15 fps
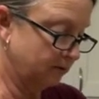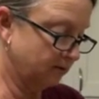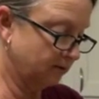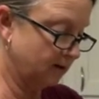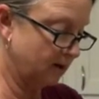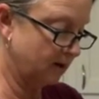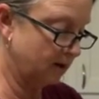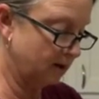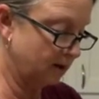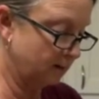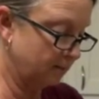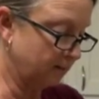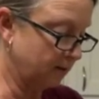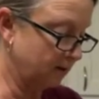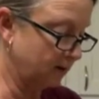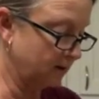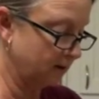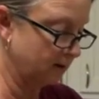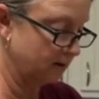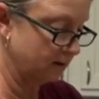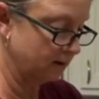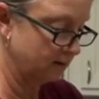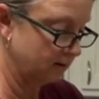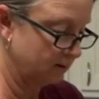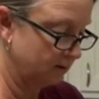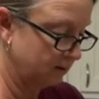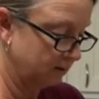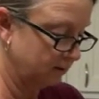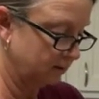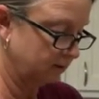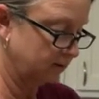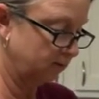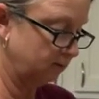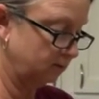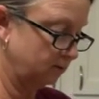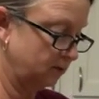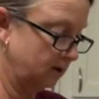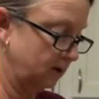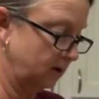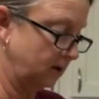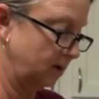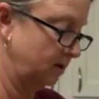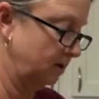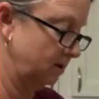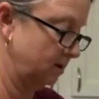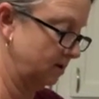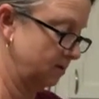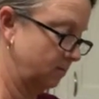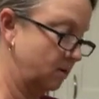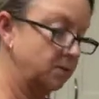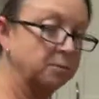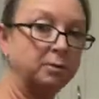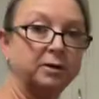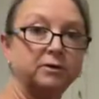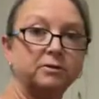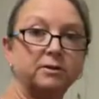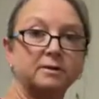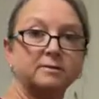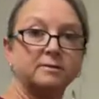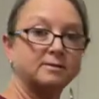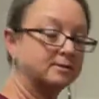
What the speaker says: cutting up the zucchini while the blender does its